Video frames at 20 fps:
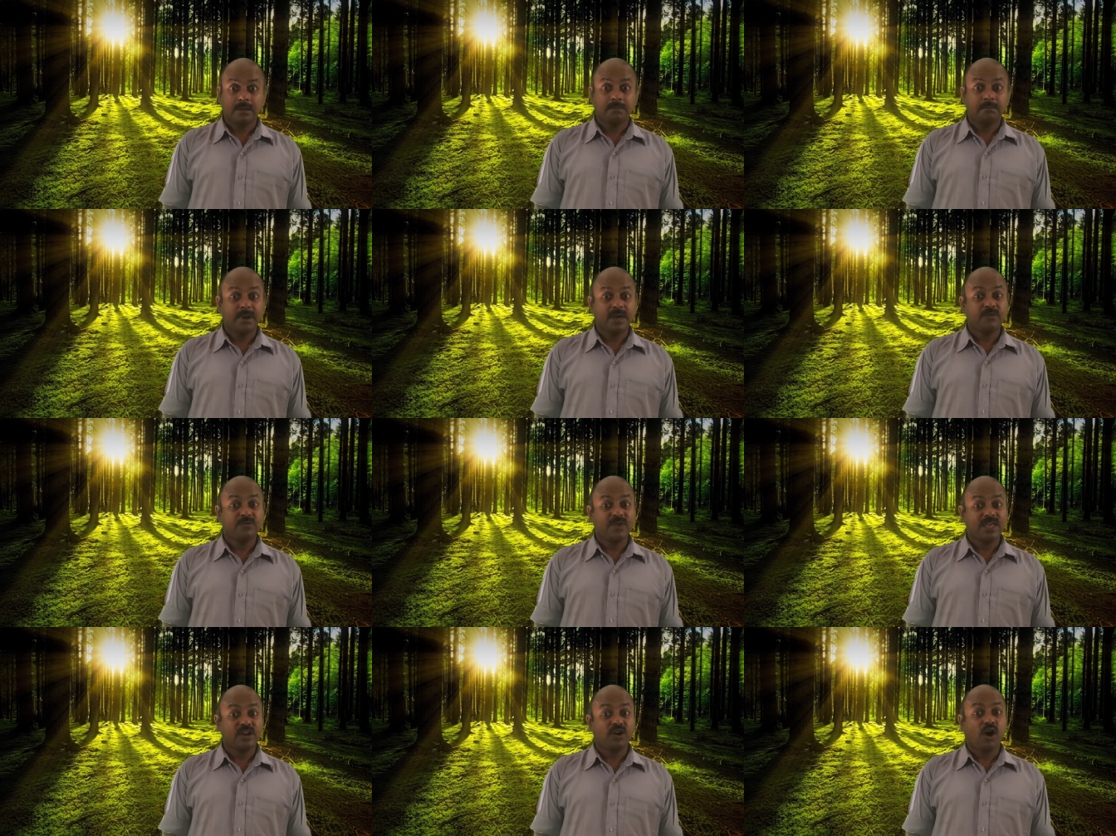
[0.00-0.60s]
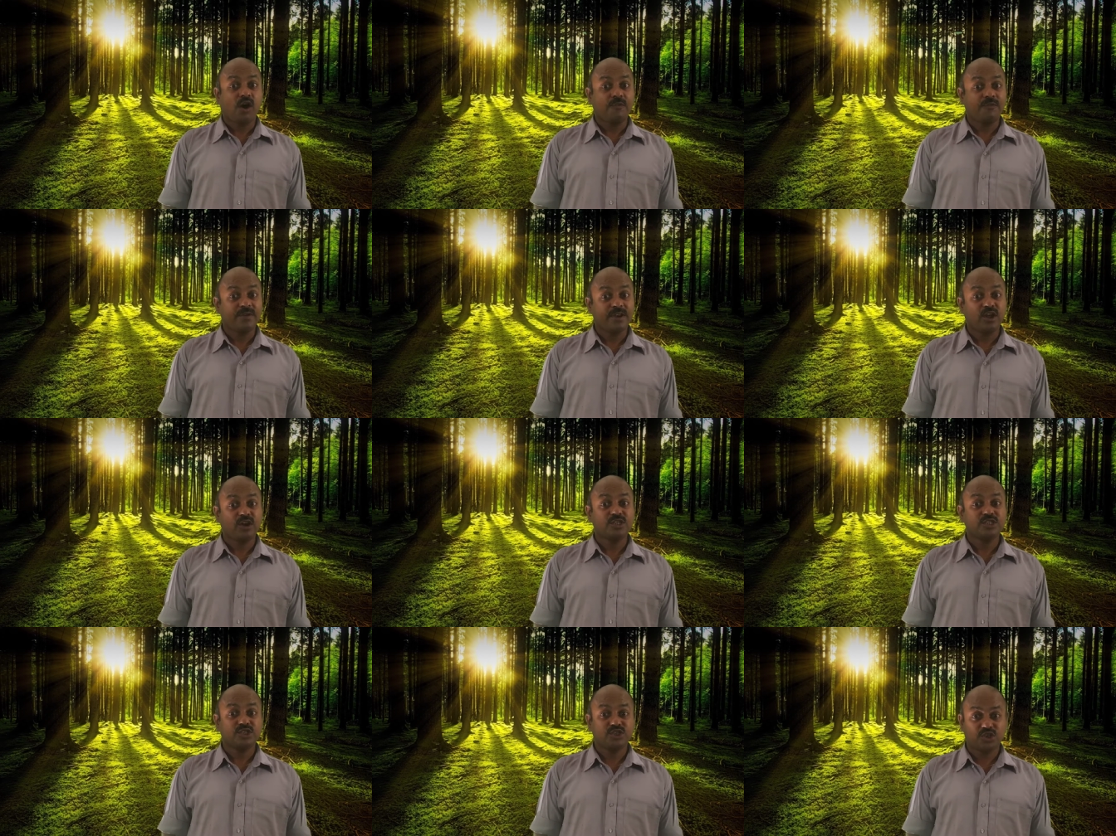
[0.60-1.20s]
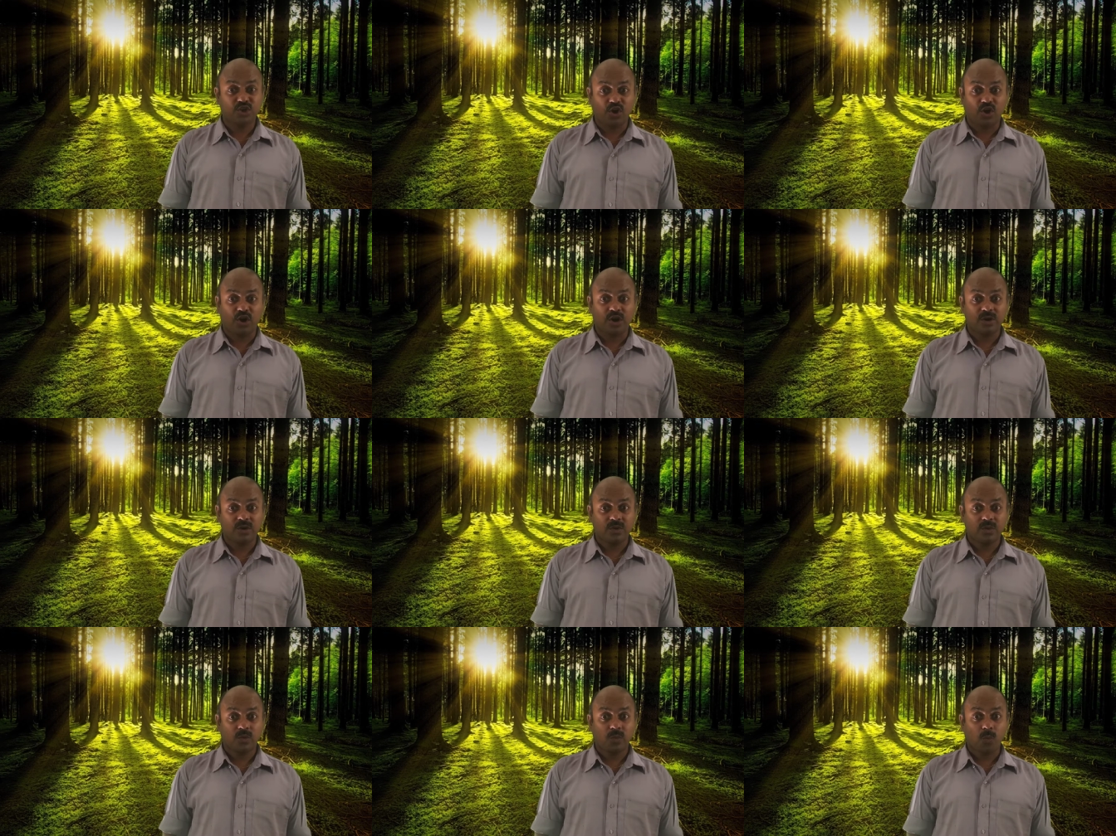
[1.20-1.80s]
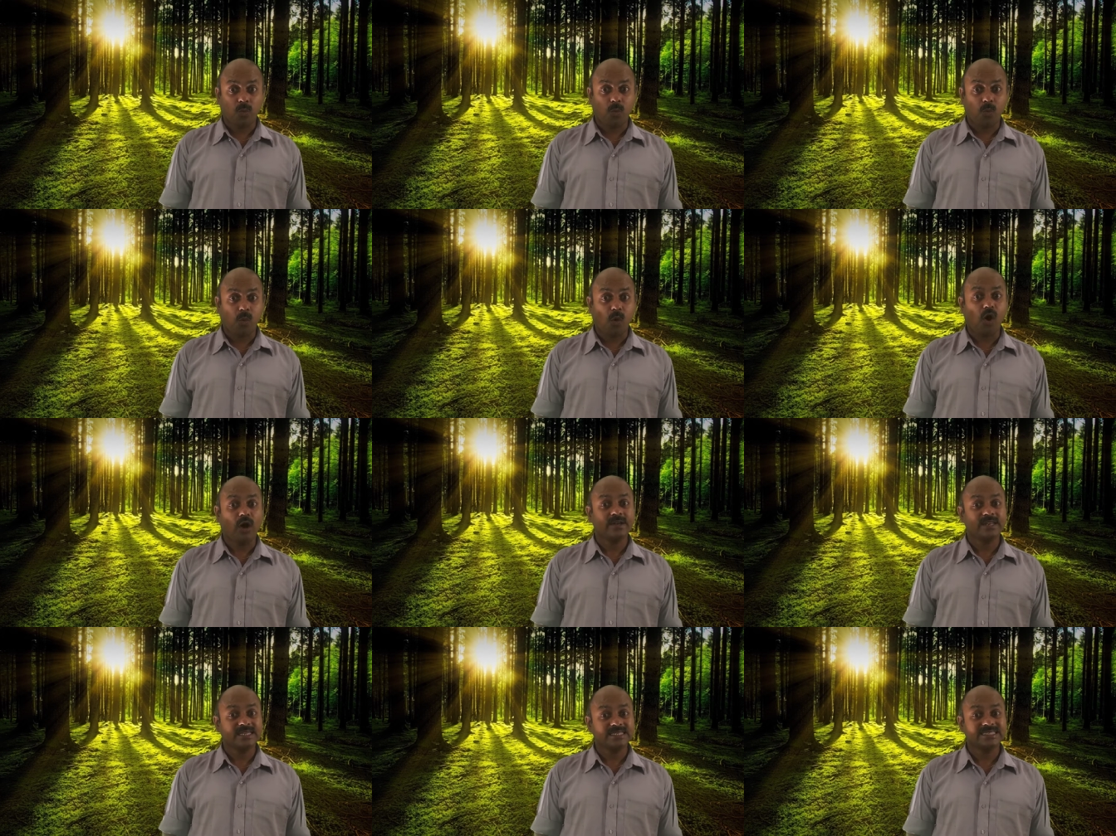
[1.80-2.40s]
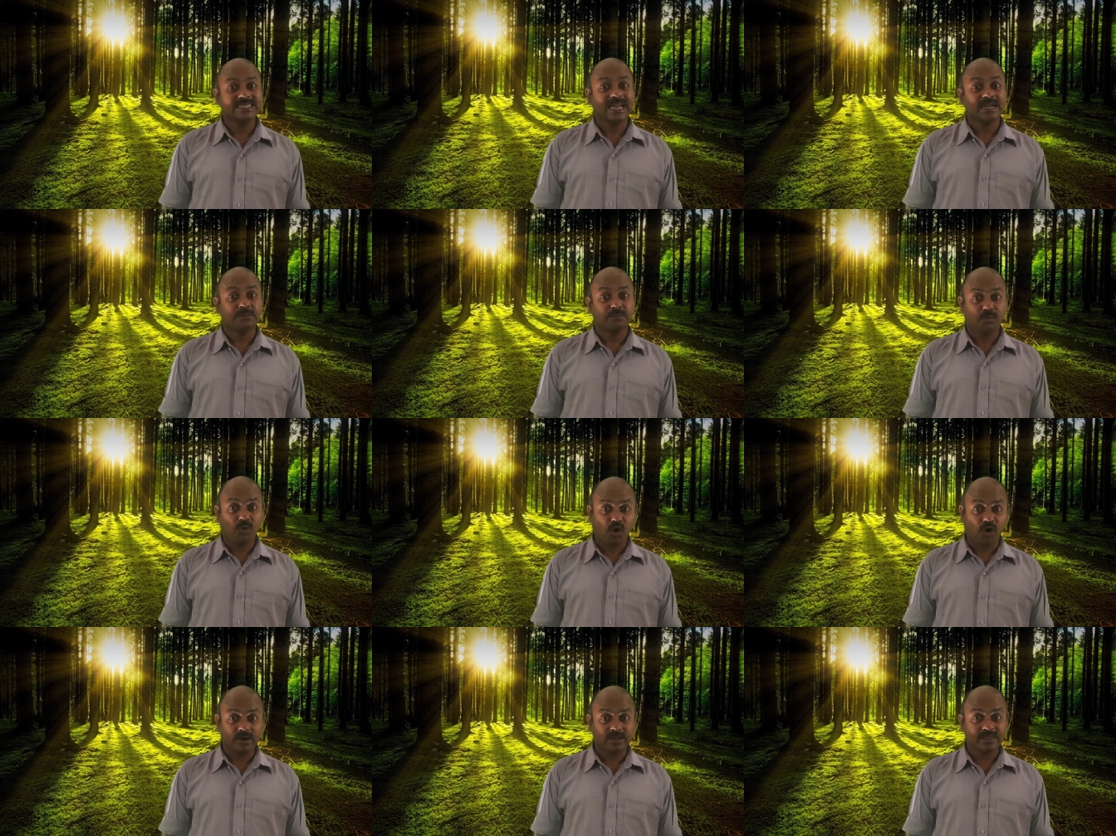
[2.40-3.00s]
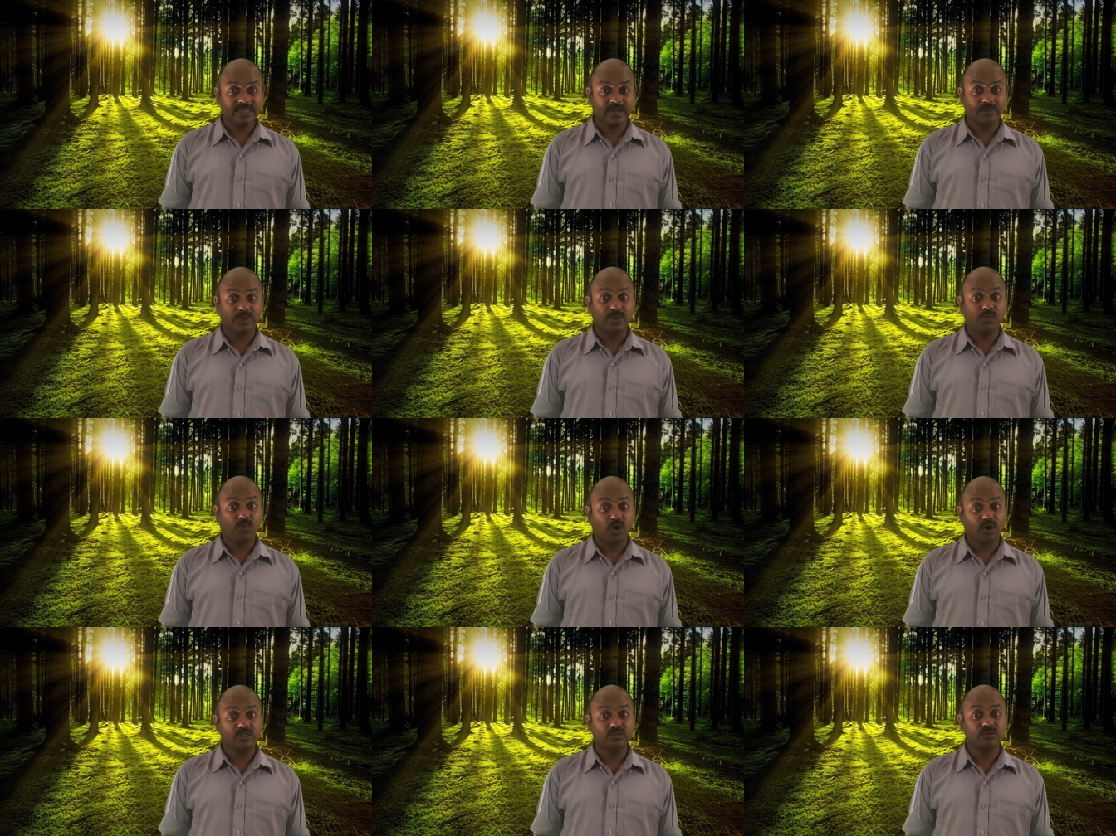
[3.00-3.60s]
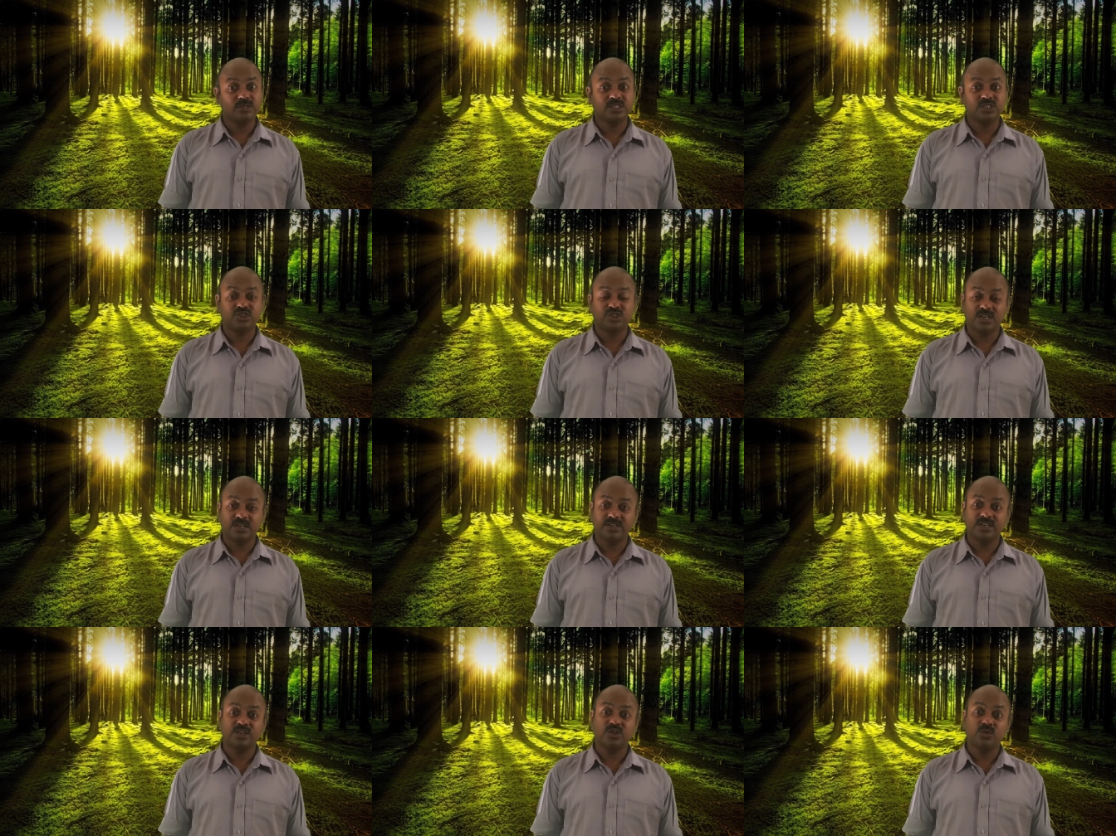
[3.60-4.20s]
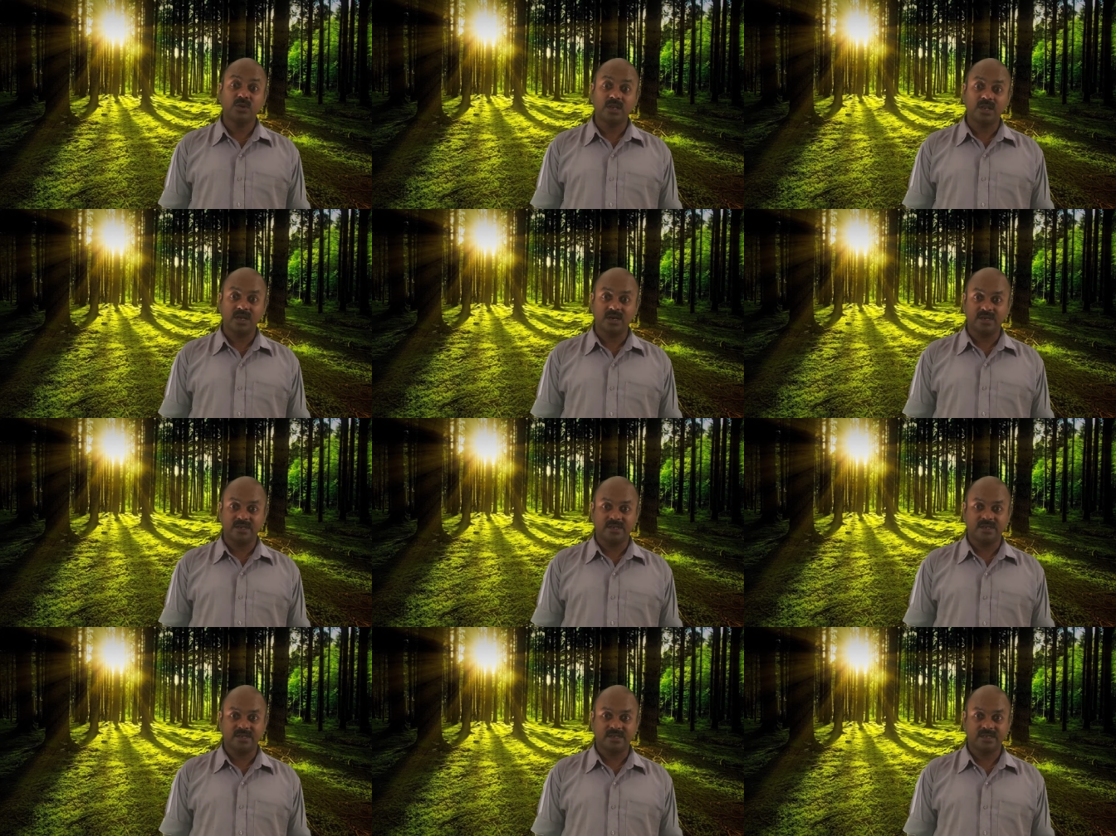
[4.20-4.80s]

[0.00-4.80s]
But we are often not sure what is that more that we want those children to learn.